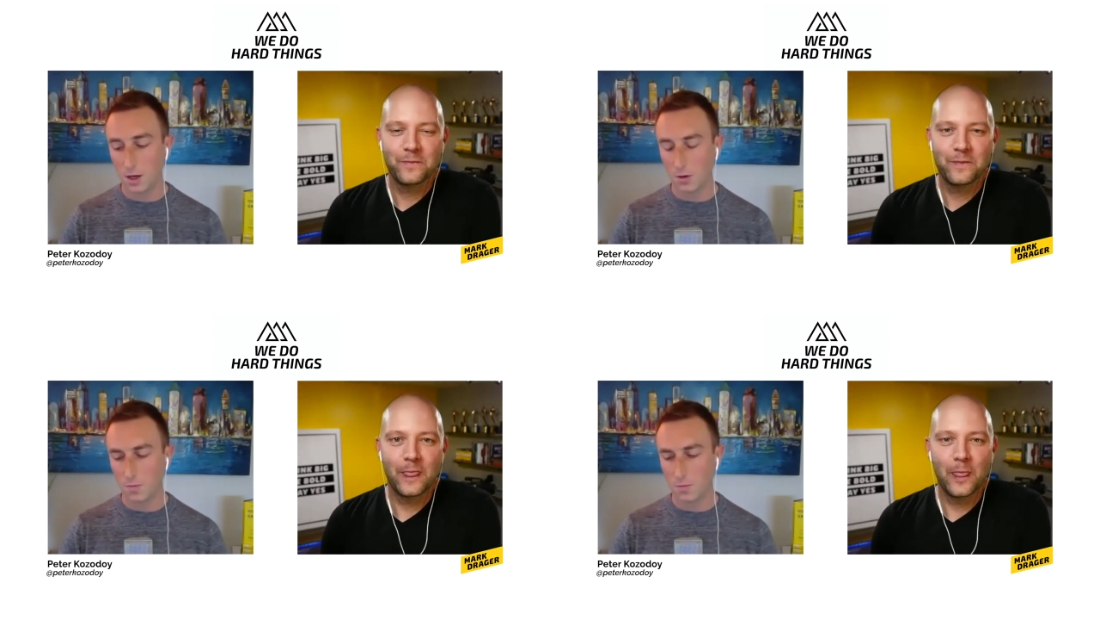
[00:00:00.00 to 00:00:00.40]

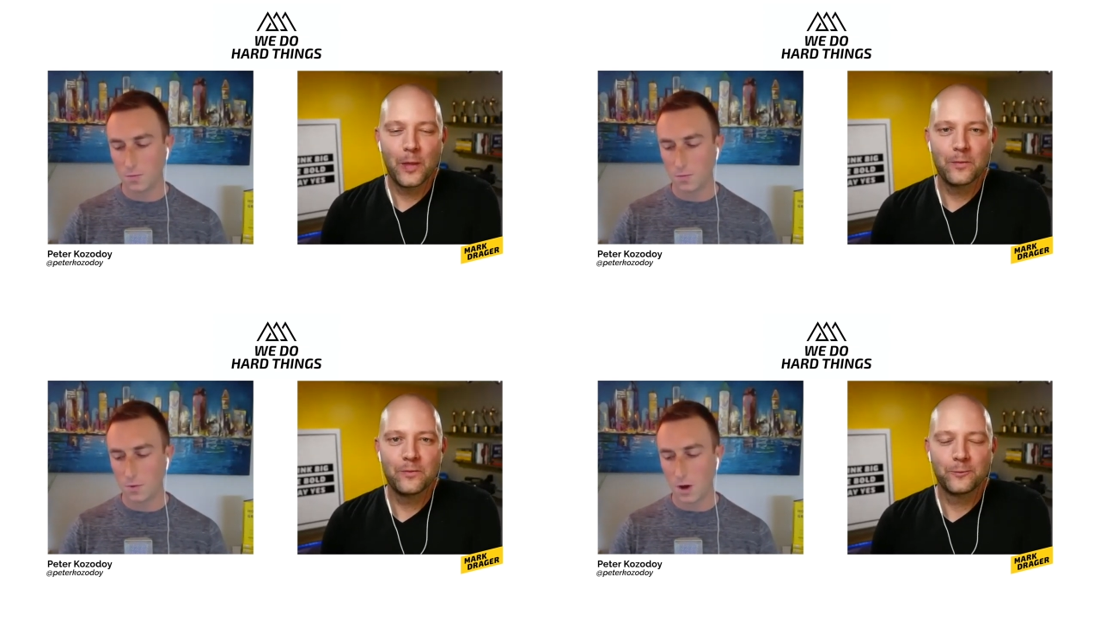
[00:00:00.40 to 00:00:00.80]
Speaker 1: you know,
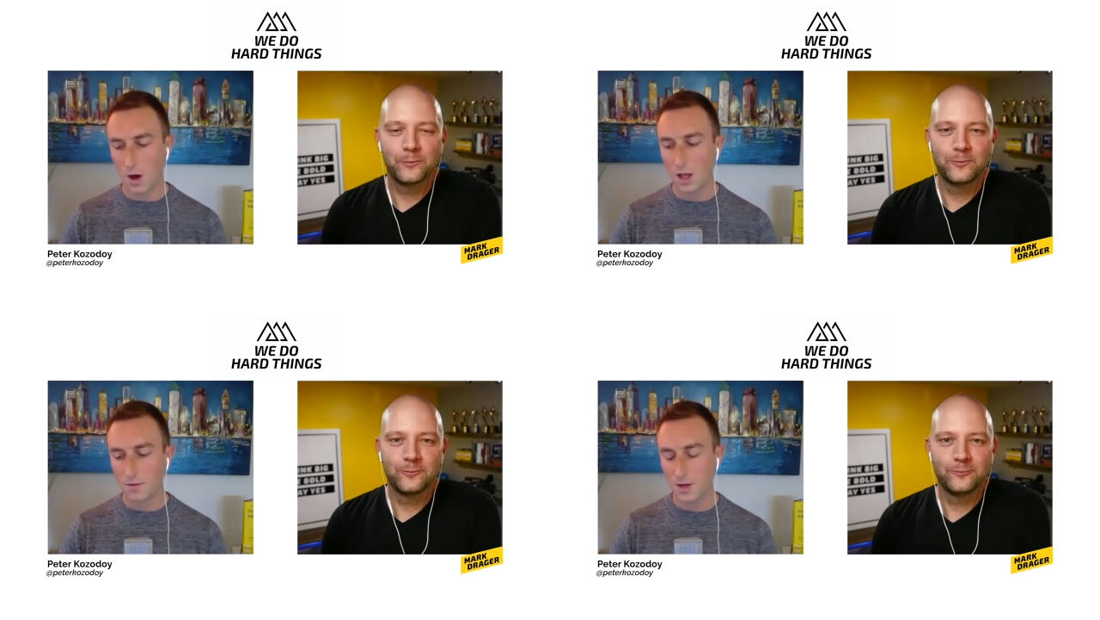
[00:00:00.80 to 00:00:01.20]

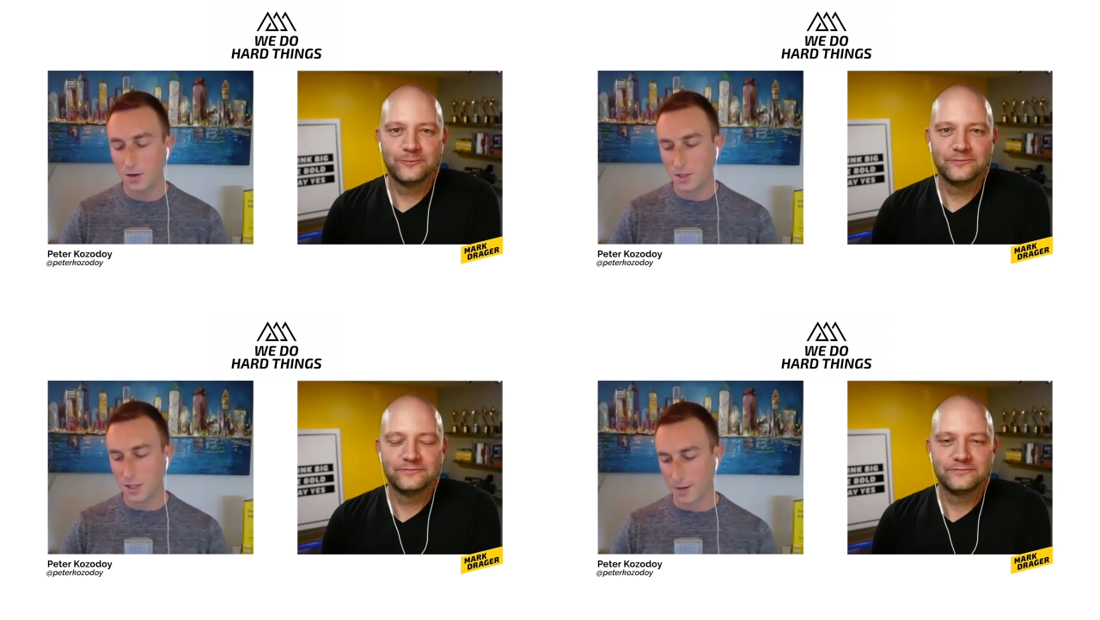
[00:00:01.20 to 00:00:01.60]
all
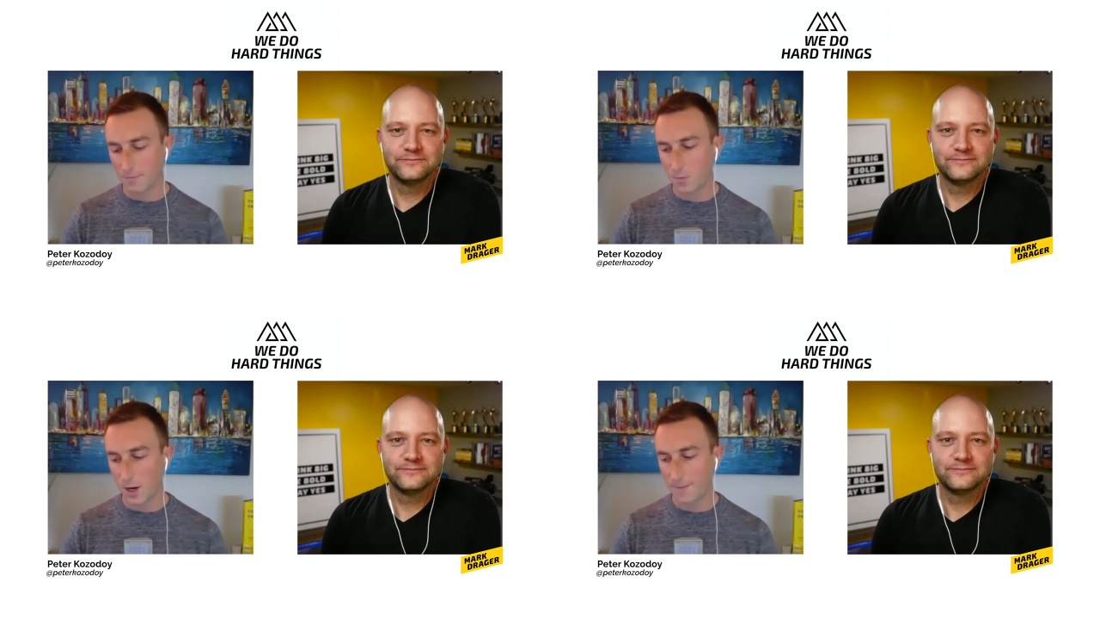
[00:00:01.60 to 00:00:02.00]
here's the
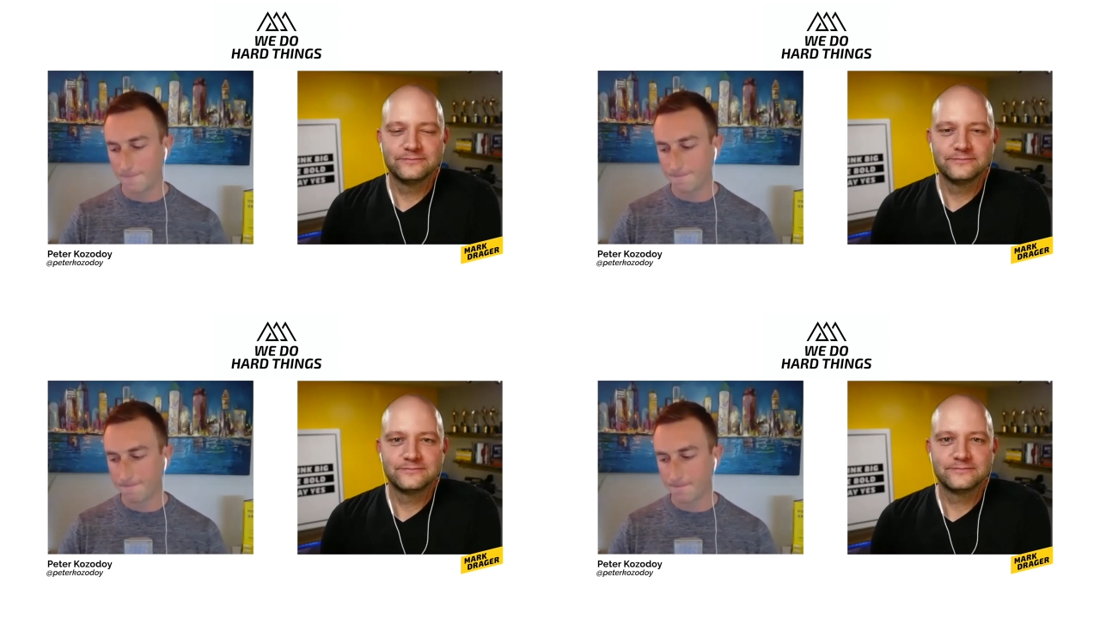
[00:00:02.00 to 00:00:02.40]
thing, right?